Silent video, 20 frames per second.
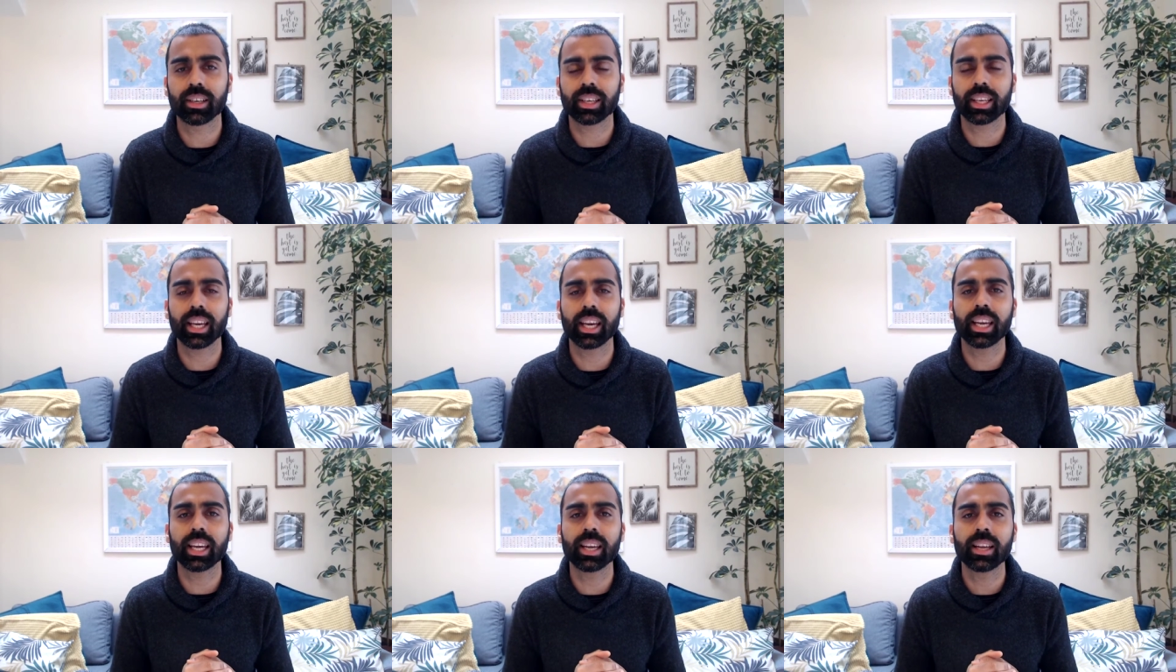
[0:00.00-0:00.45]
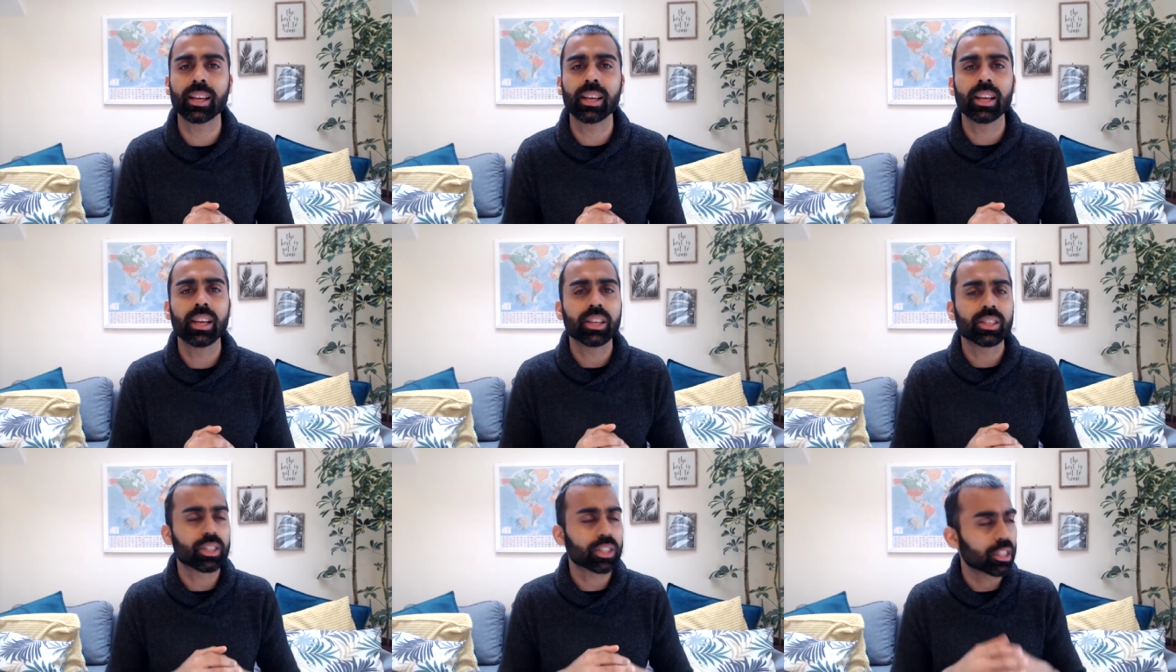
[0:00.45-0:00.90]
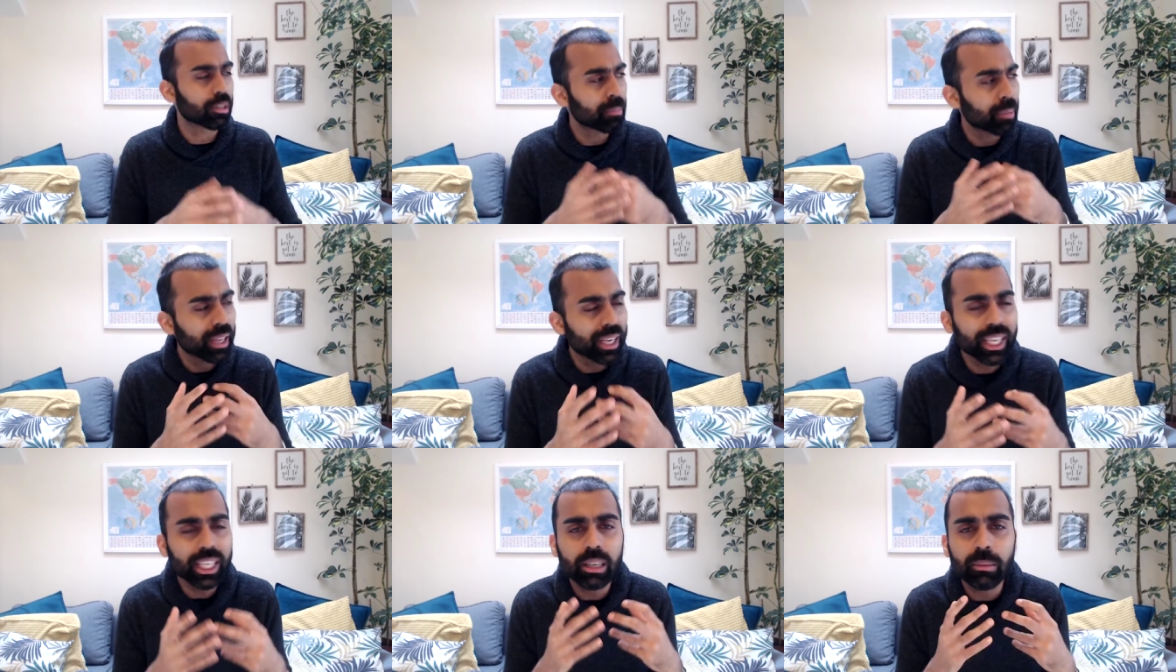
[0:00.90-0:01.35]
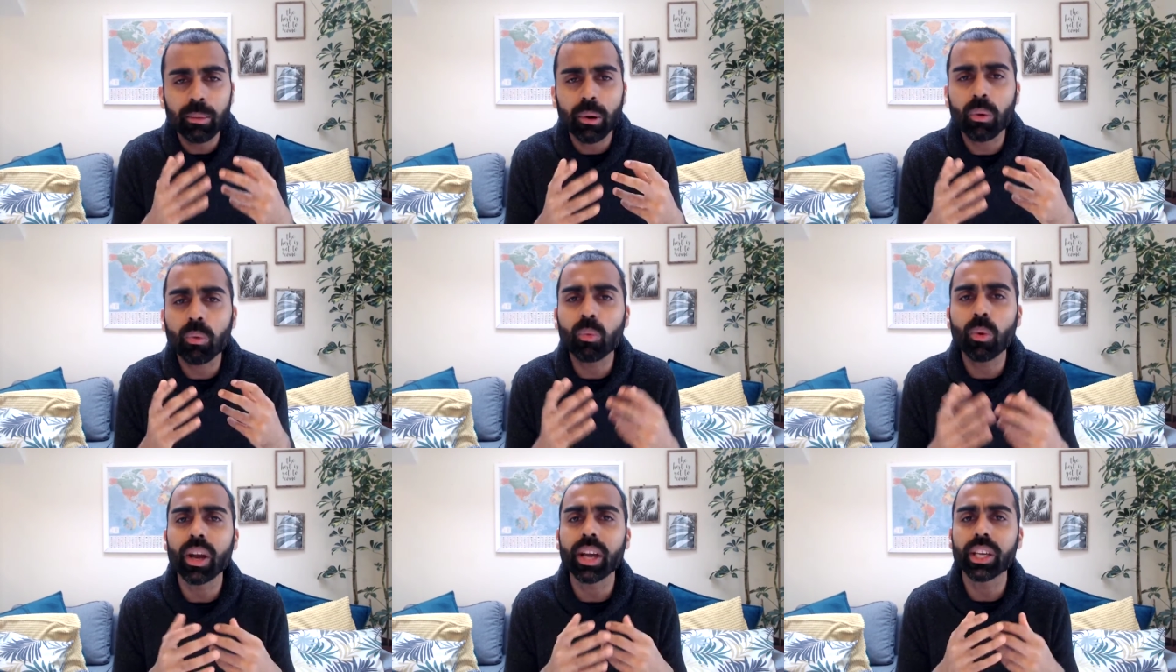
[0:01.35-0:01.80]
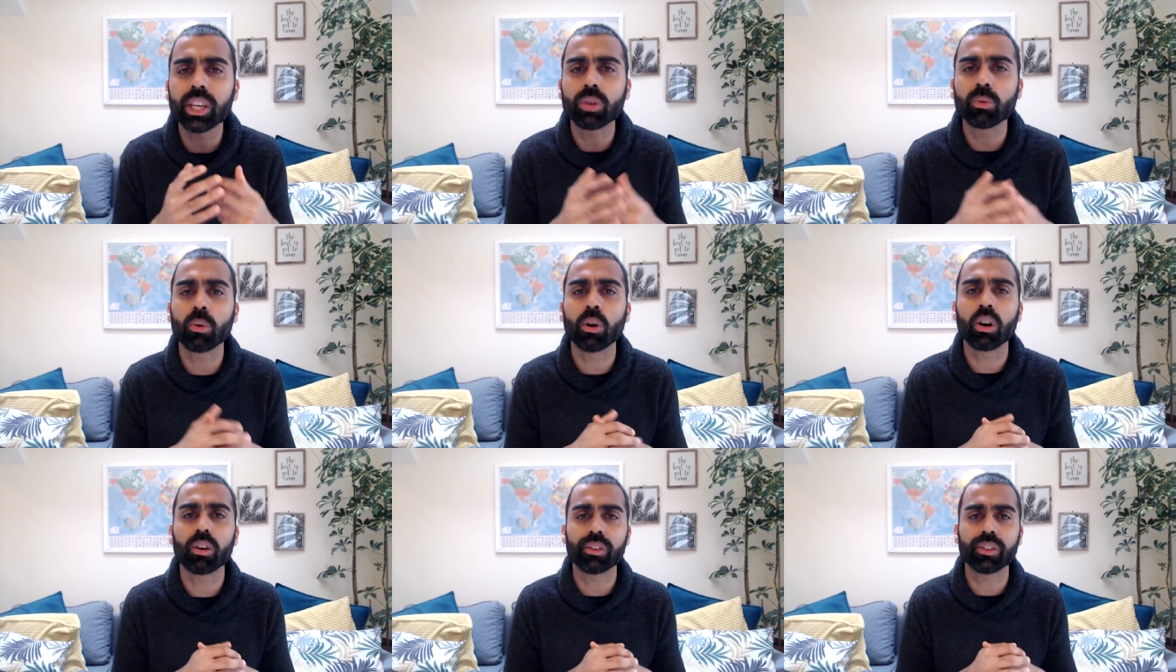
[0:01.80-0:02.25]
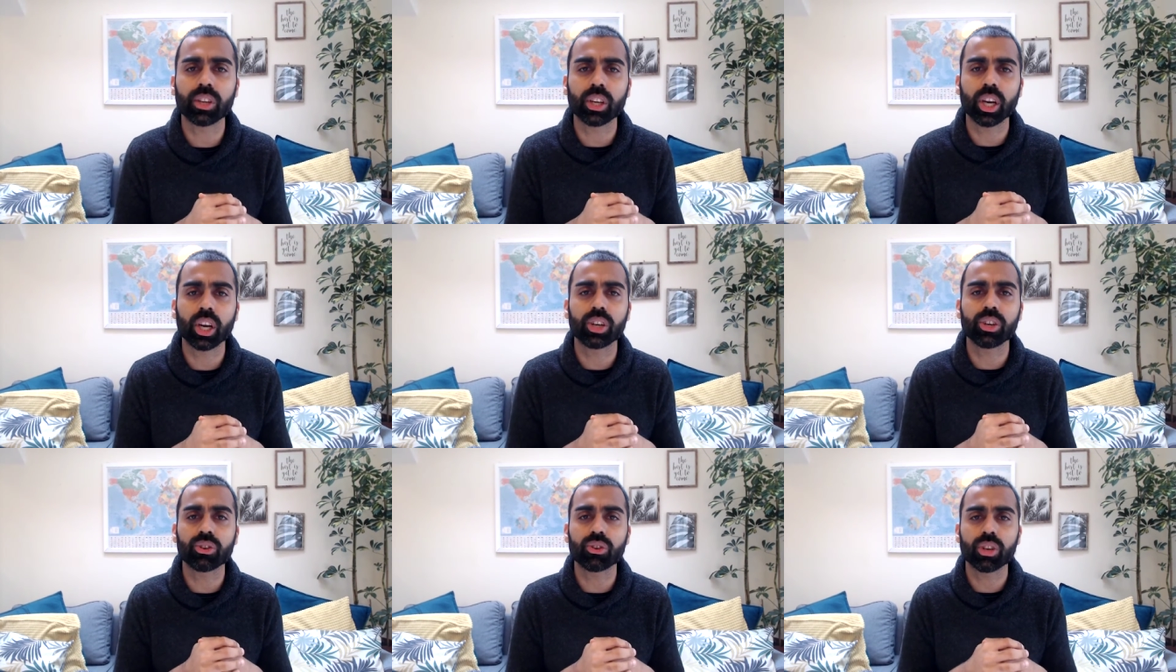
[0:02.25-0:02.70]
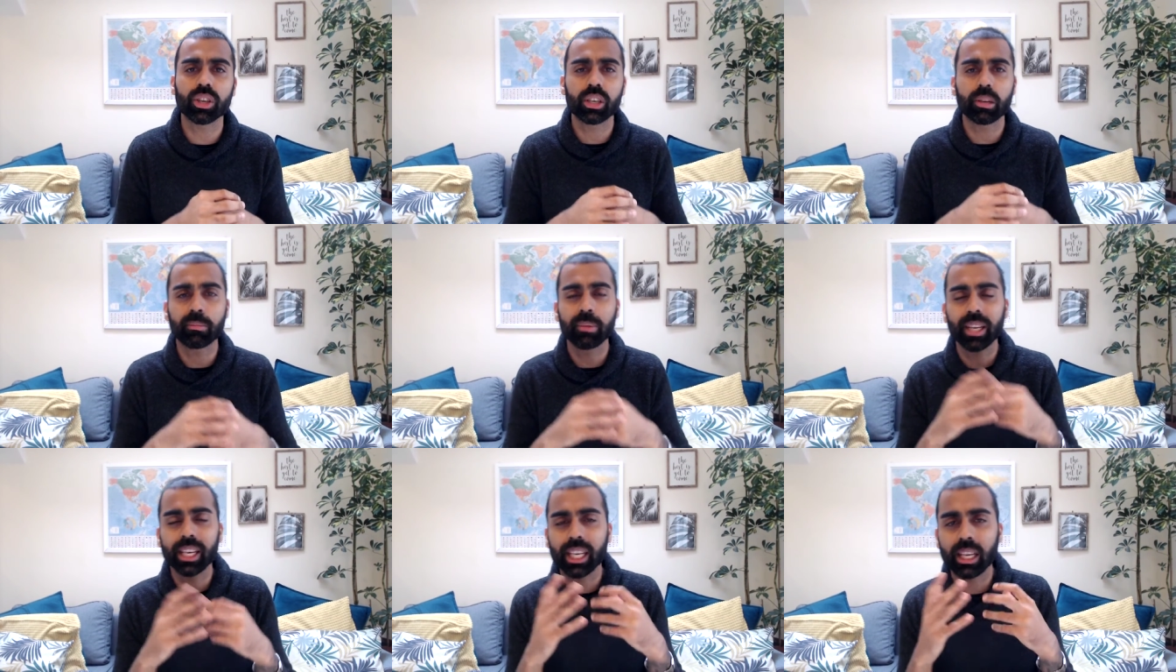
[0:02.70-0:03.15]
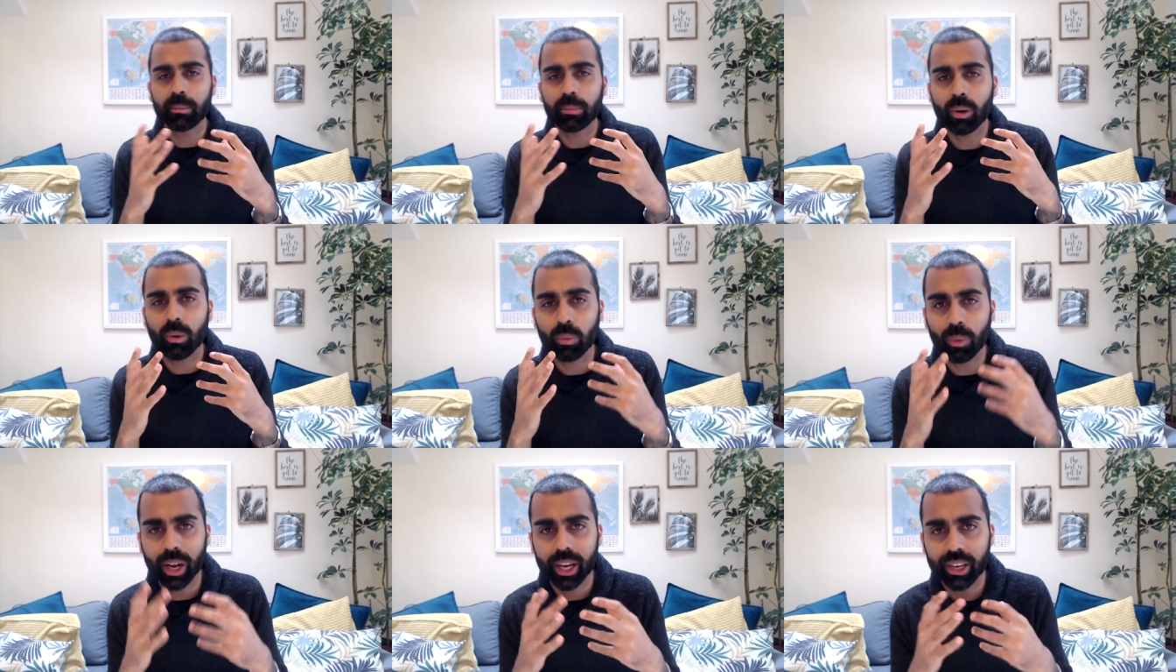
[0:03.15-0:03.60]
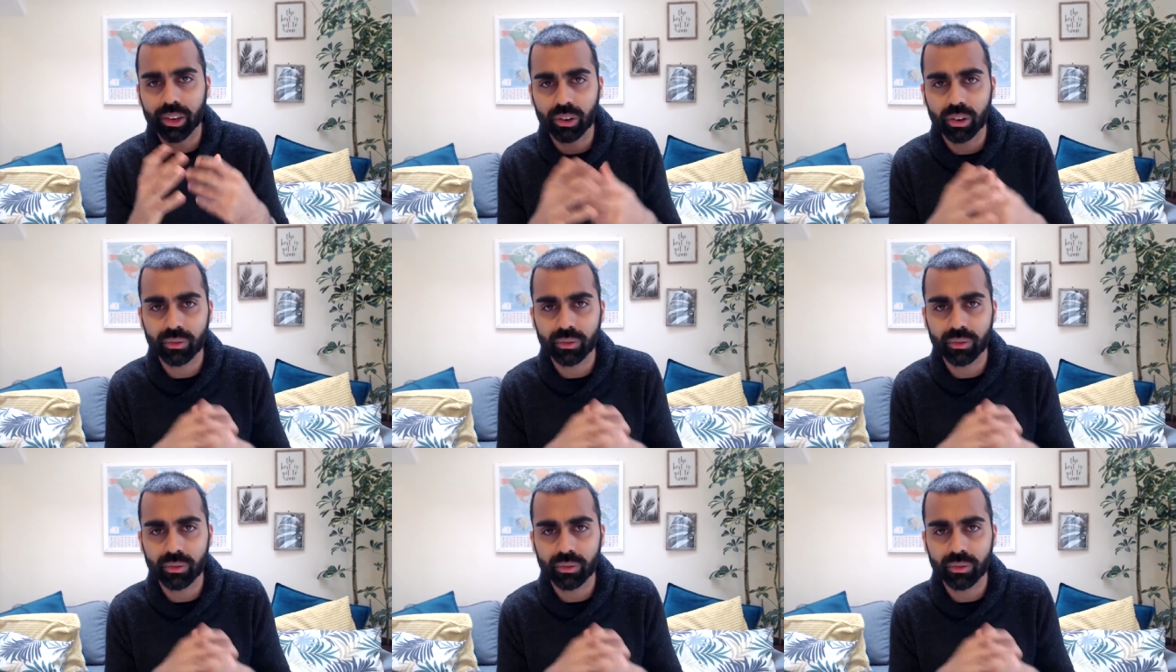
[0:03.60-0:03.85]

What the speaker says: Okay, so depending upon where you are in the country and depending upon where you're